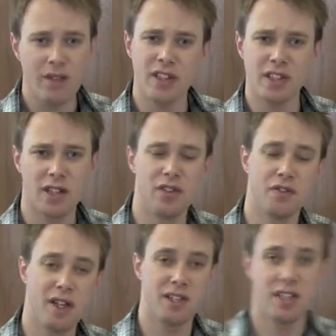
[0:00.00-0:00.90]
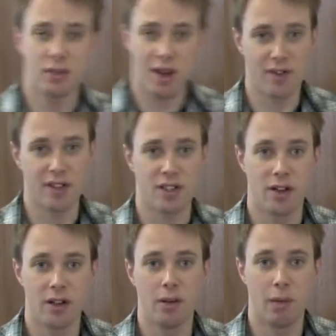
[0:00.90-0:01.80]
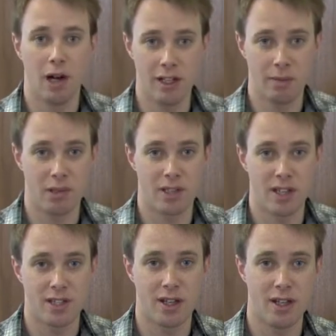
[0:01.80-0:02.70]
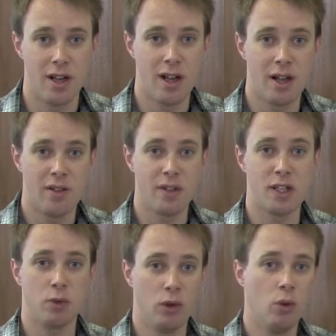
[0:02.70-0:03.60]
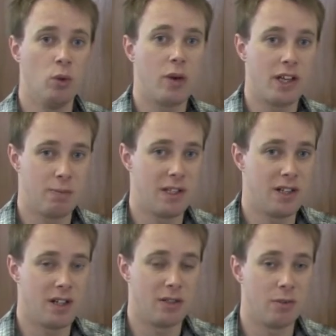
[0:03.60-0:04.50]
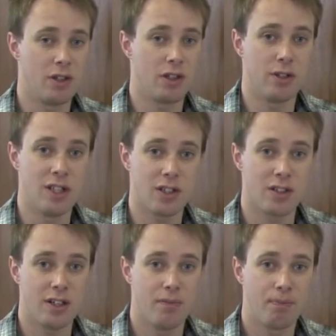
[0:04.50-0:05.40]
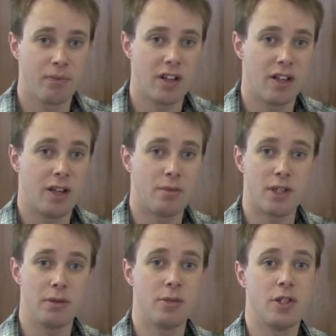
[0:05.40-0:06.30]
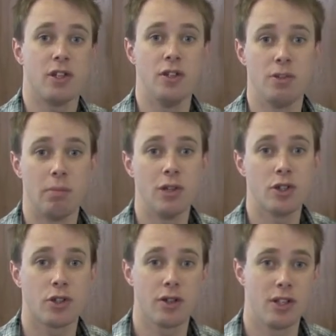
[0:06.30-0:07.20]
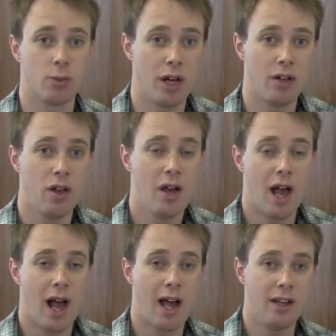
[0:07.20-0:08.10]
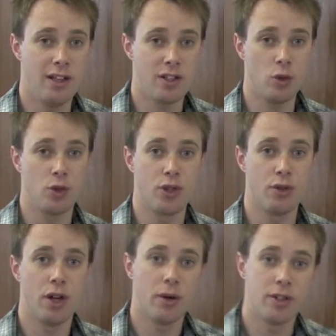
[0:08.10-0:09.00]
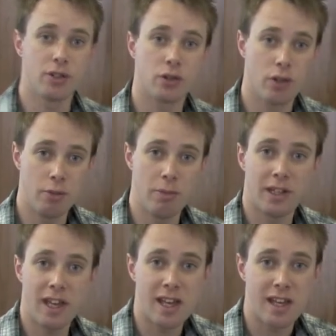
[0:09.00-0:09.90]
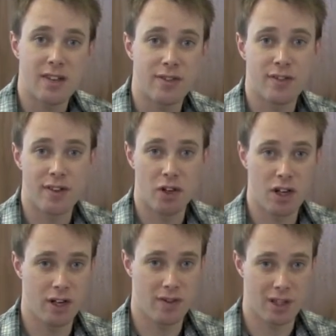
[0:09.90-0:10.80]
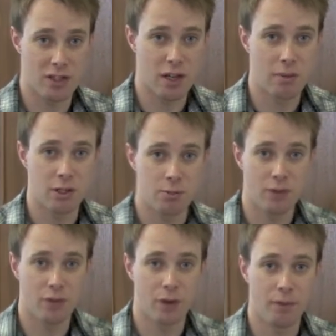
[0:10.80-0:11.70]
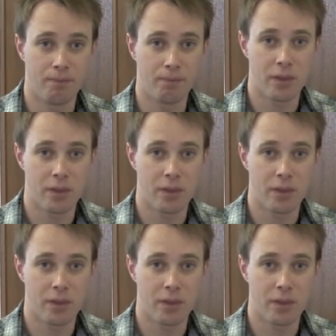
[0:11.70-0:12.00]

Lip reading: there's kind of fancy graphics going on behind the presenter, this will always be done with a green screen. Sometimes you can use a blue screen as well, and it's also known as chroma key, if you've ever heard of that term used before.